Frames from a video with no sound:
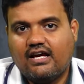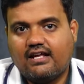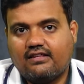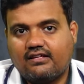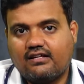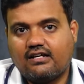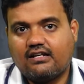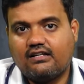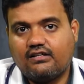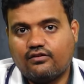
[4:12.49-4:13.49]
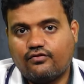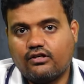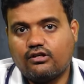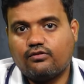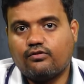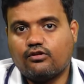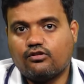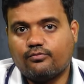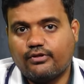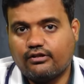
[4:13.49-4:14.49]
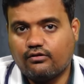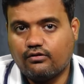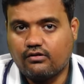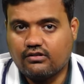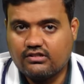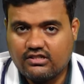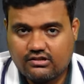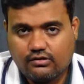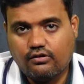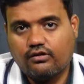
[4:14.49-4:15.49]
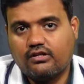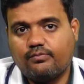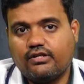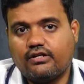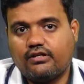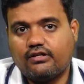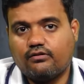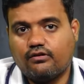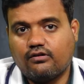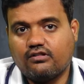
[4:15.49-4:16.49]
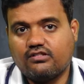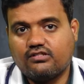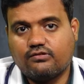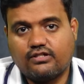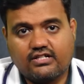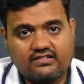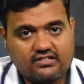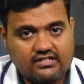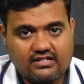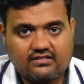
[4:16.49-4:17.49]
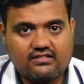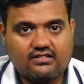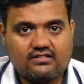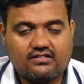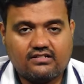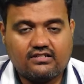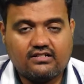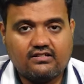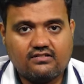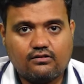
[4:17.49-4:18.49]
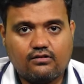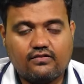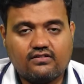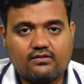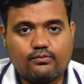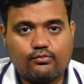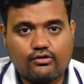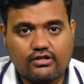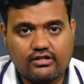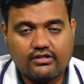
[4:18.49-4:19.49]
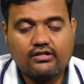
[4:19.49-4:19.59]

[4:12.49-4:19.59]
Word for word: and then early referral to orthopedic oncologist or a pediatric oncologist to a tertiary cancer care center is always important